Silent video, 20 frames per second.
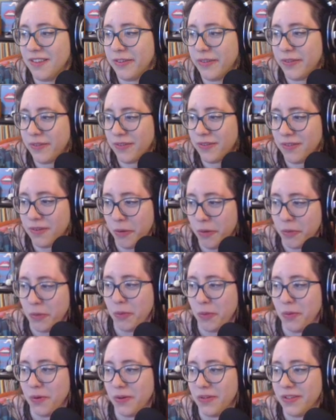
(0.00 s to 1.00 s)
So
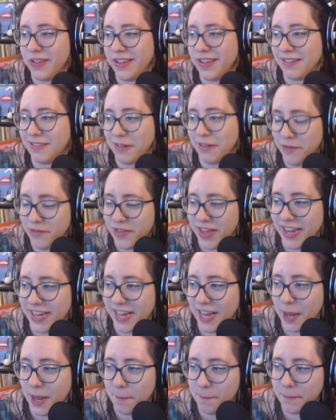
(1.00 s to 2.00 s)
cool. Love that
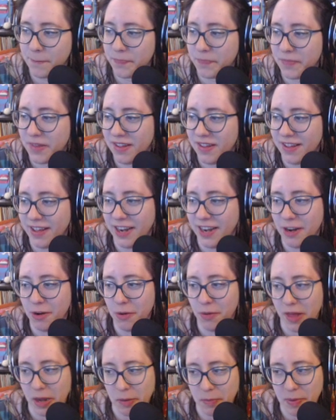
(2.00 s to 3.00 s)
game. And I know a
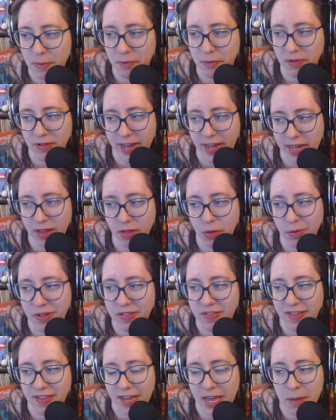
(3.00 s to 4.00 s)
lot of people like the
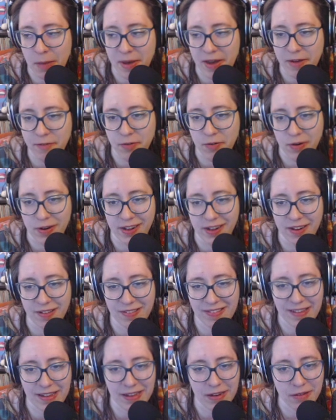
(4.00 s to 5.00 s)
ones that came after it,
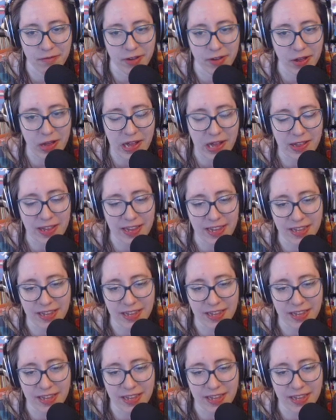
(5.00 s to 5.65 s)
Odyssey and Valhalla.